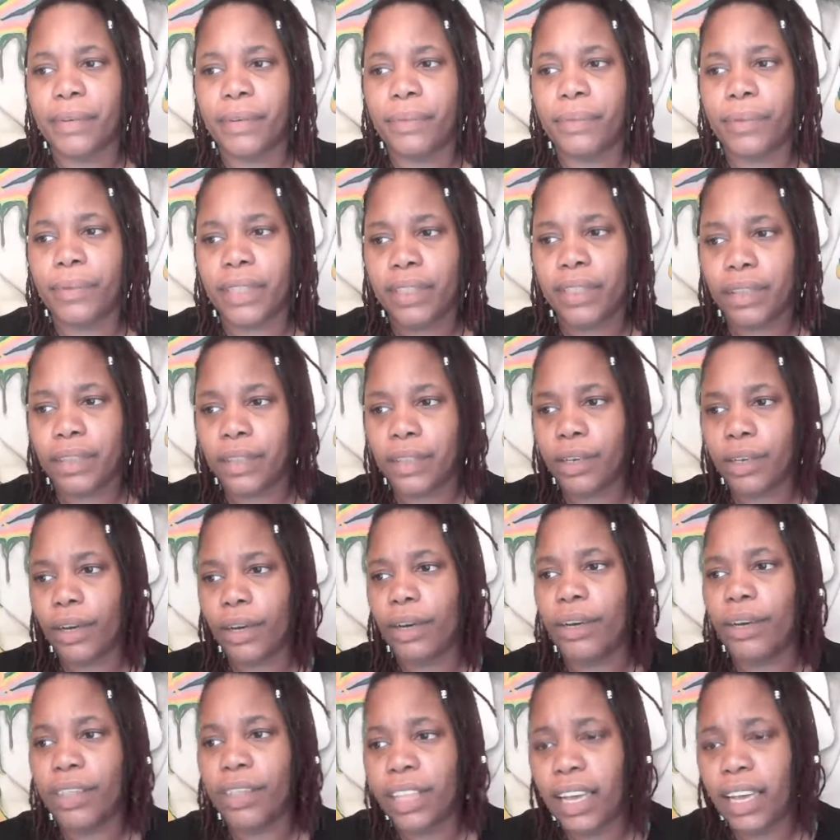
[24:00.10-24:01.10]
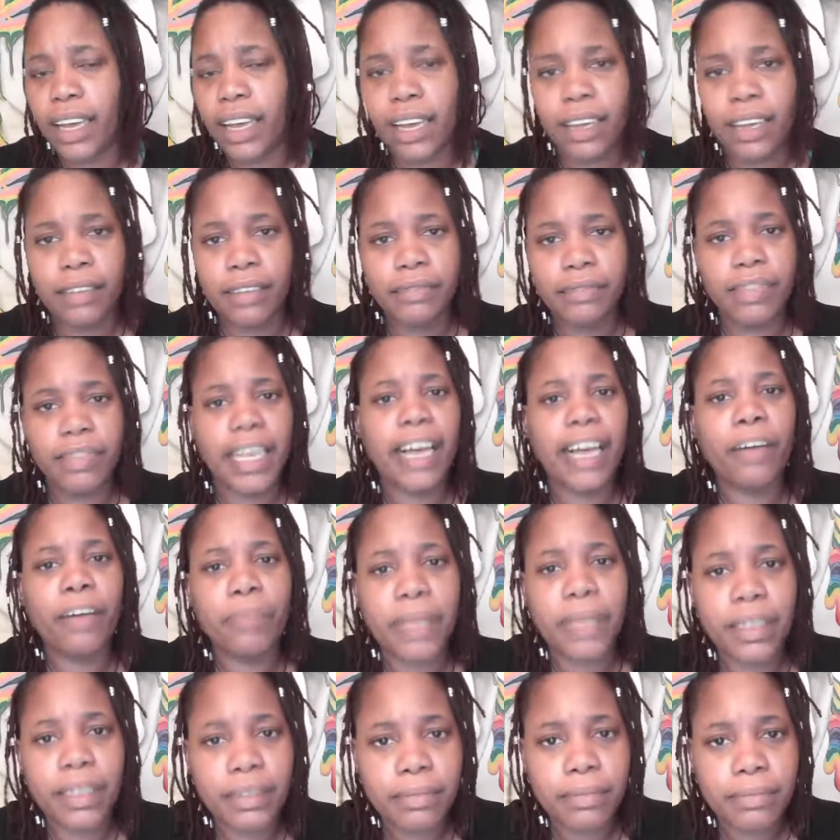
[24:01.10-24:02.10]
with a goal of
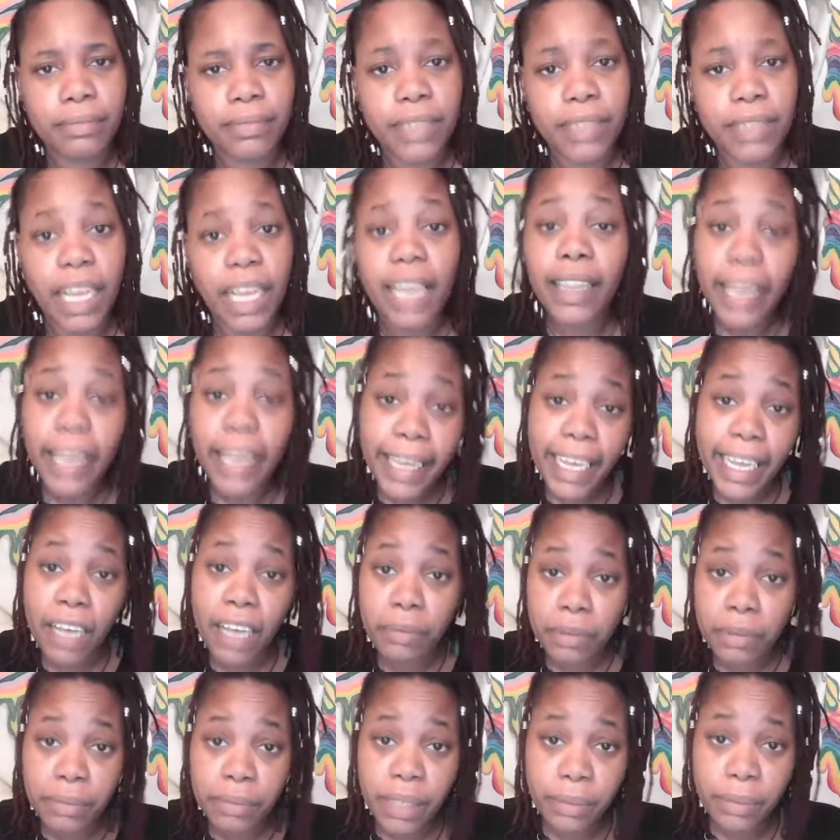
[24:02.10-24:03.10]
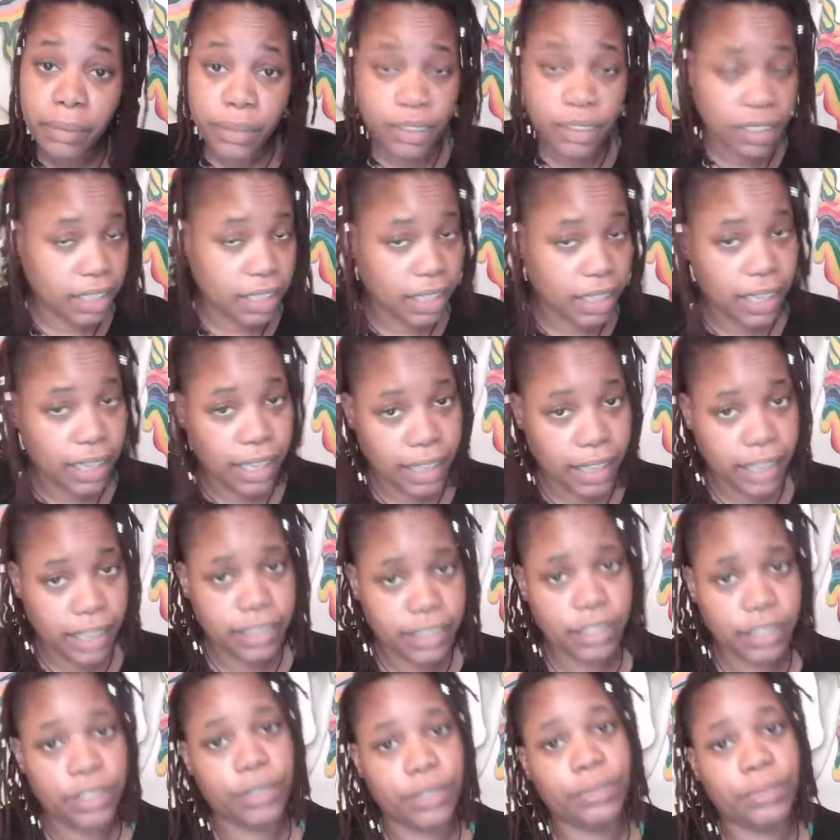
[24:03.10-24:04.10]
helping. I like helping people. It's the thing I
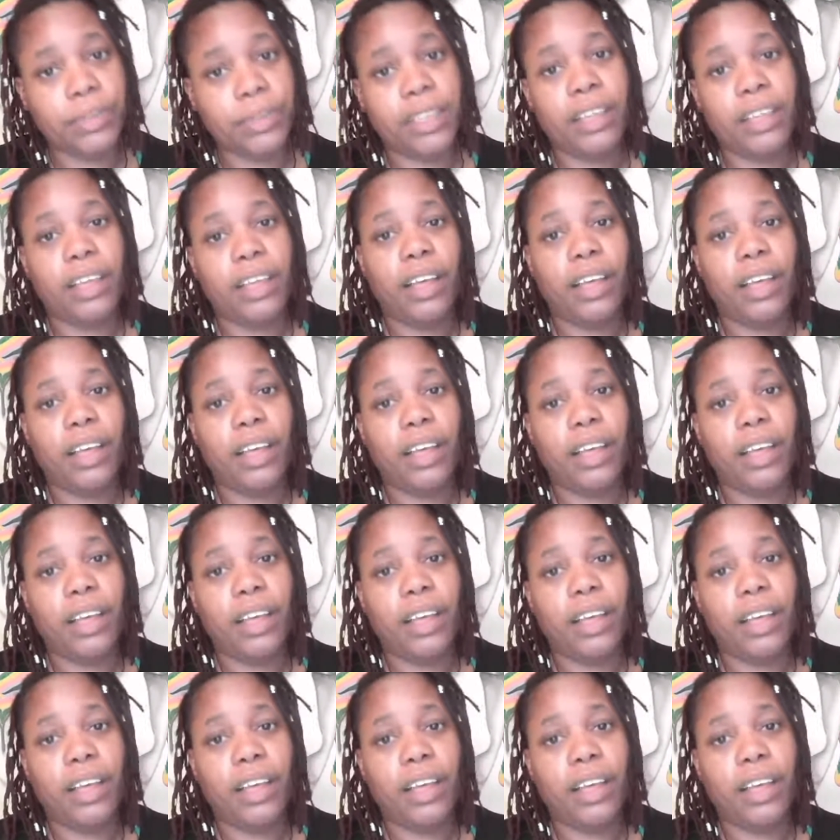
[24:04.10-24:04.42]
like to do.